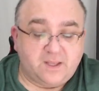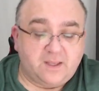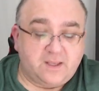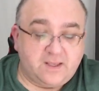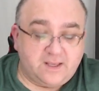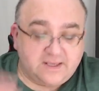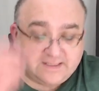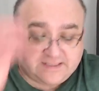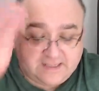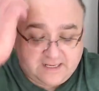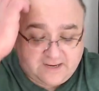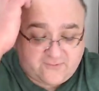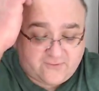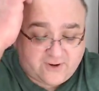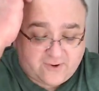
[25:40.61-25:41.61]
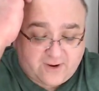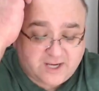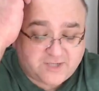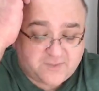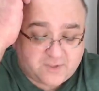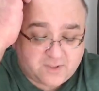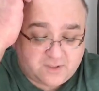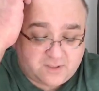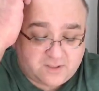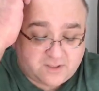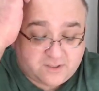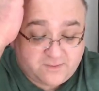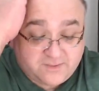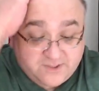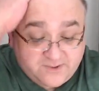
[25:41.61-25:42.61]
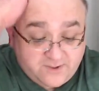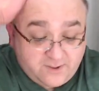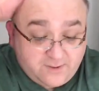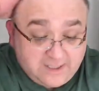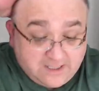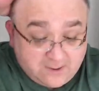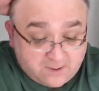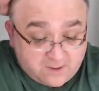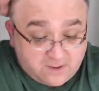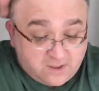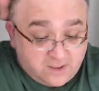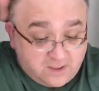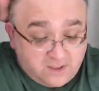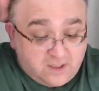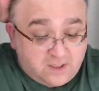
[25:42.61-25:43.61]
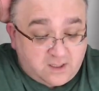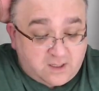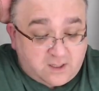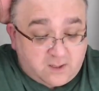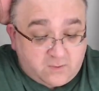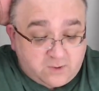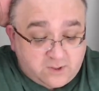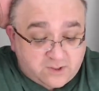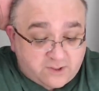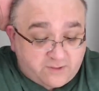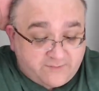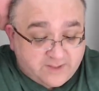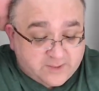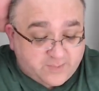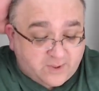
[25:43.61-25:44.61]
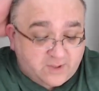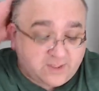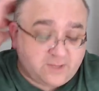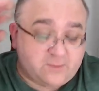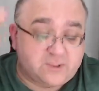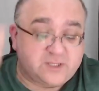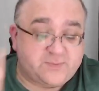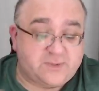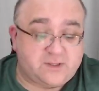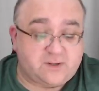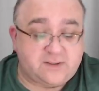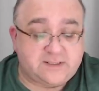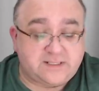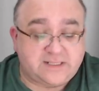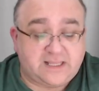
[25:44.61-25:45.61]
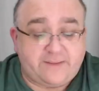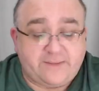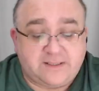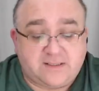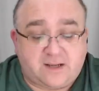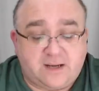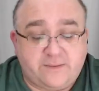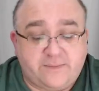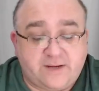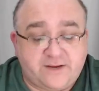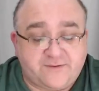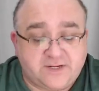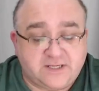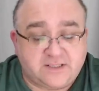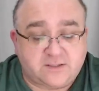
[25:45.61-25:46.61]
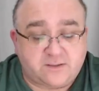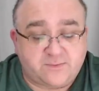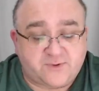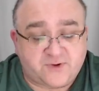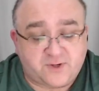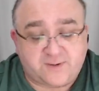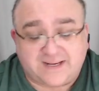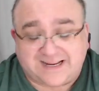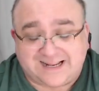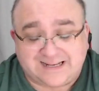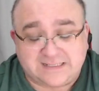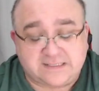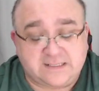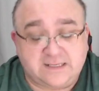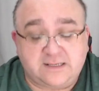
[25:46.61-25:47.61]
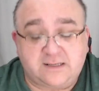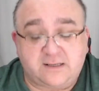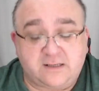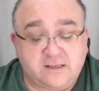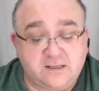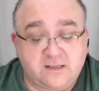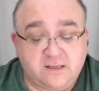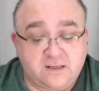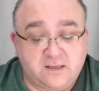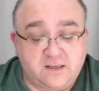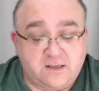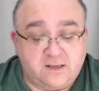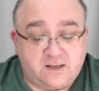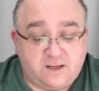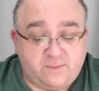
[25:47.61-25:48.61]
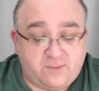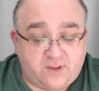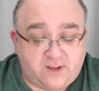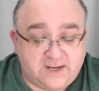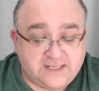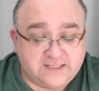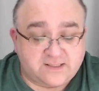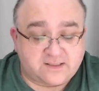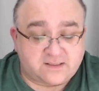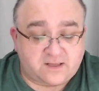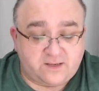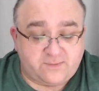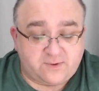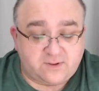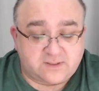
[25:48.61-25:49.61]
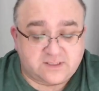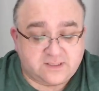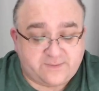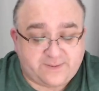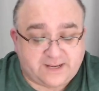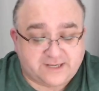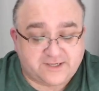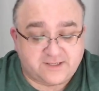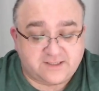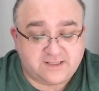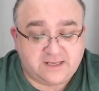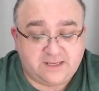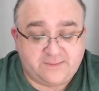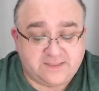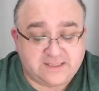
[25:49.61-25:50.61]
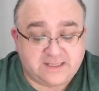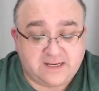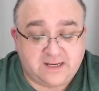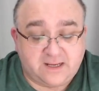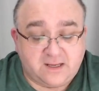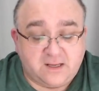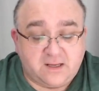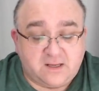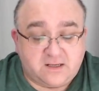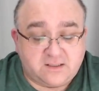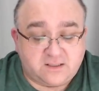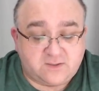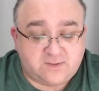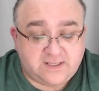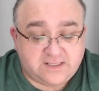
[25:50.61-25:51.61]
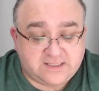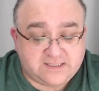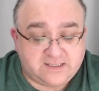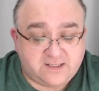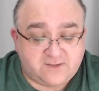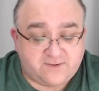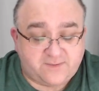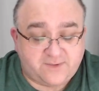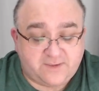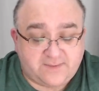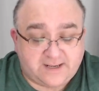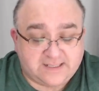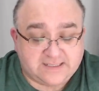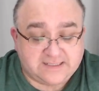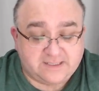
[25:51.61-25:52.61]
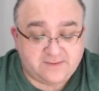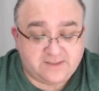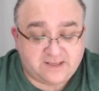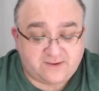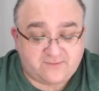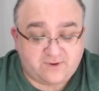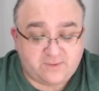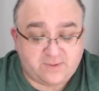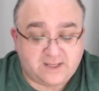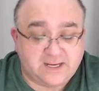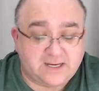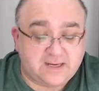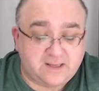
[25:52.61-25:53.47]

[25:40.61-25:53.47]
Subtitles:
You see, every crash model that comes through now, I wonder if its body once belonged to Clementine, but if she's come through, I can't see her. I'm blind to the cyborgs and the passions they imitate, to the way they steal from humanity with every blink.